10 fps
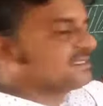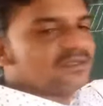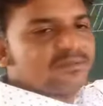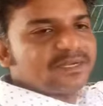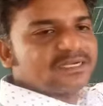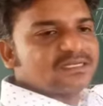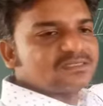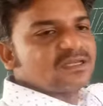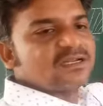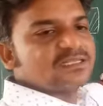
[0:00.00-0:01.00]
Metals
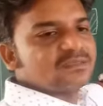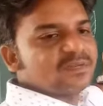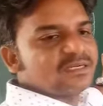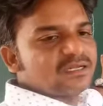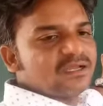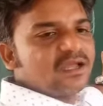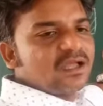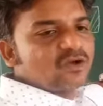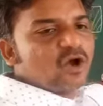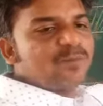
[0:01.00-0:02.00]
are nothing but
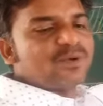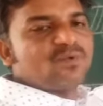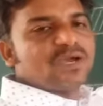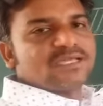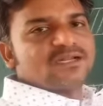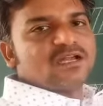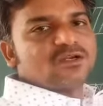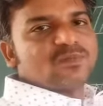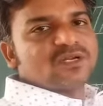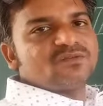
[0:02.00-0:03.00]
copper wire,
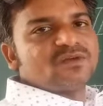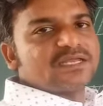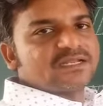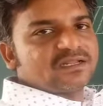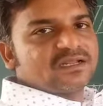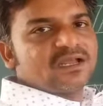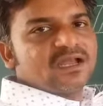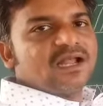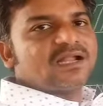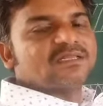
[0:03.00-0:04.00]
aluminum wire,
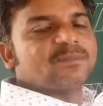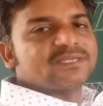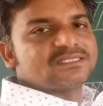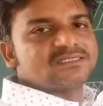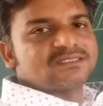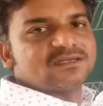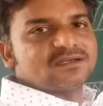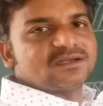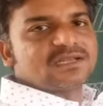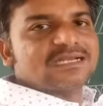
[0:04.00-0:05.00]
and the best
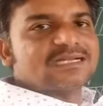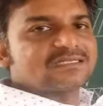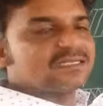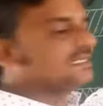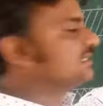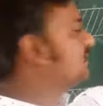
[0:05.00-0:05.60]
conductor is